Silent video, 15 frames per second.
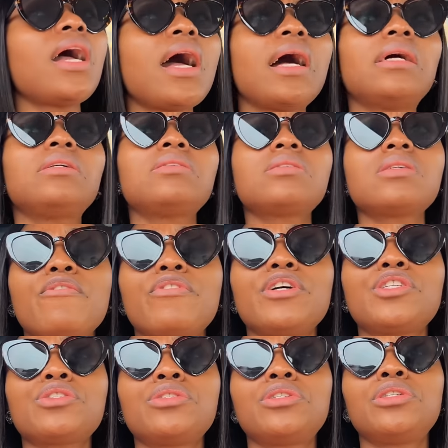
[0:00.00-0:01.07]
And
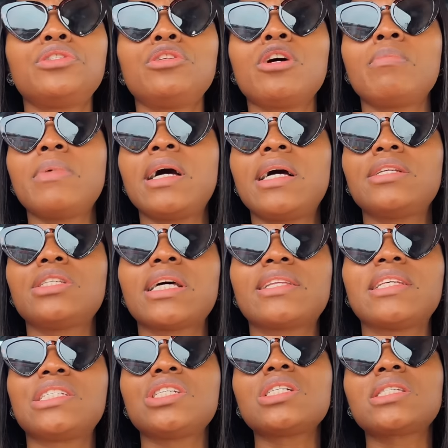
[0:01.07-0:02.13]
Fejru, Normal, like,
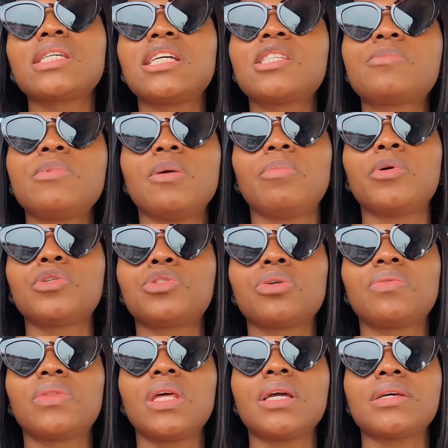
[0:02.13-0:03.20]
they just sent me a bunch
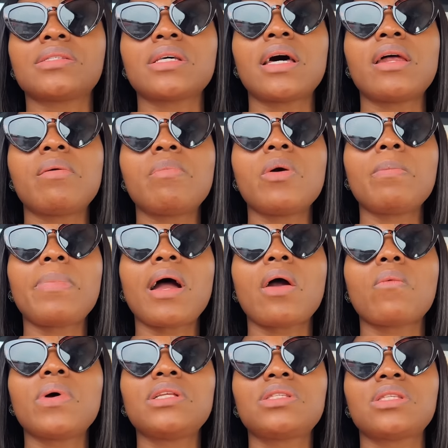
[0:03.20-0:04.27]
of things. And I remember I
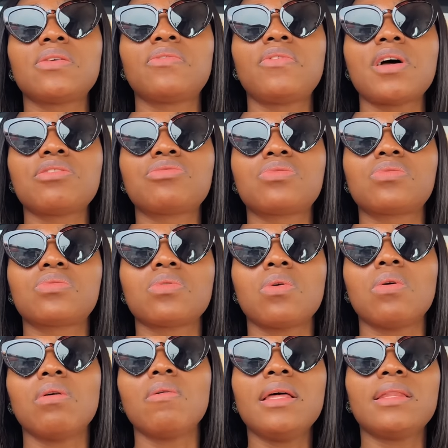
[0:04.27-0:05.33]
went to the first
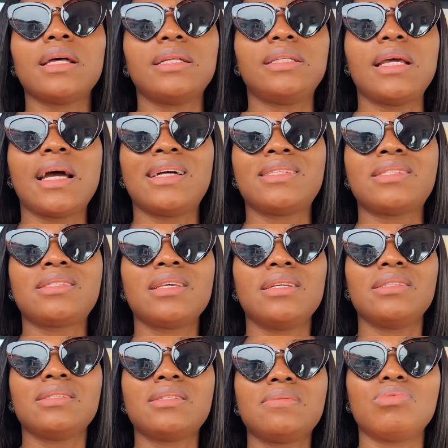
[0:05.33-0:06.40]
store that they had
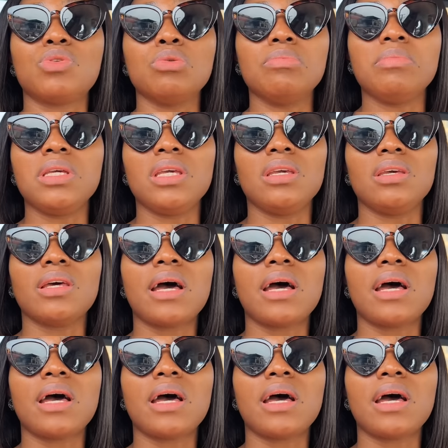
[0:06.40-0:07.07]
sent to me.